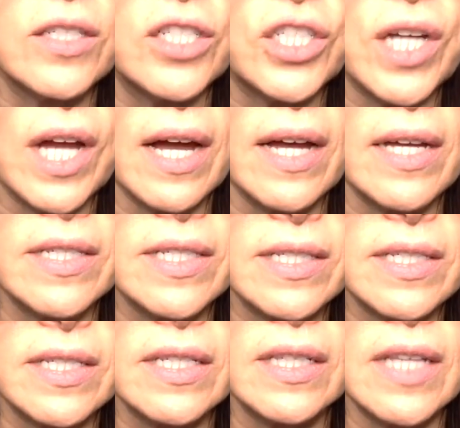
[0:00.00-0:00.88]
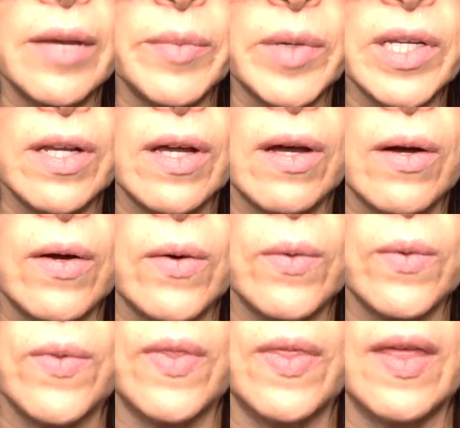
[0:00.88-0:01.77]
Just let me
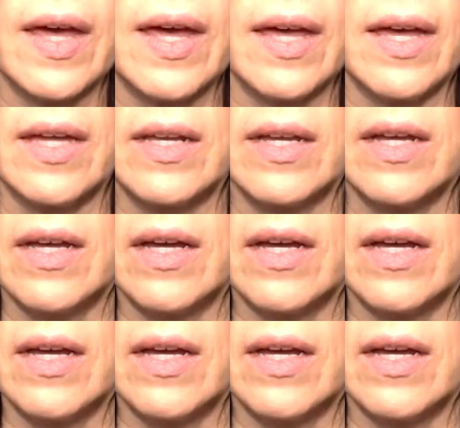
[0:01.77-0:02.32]
know that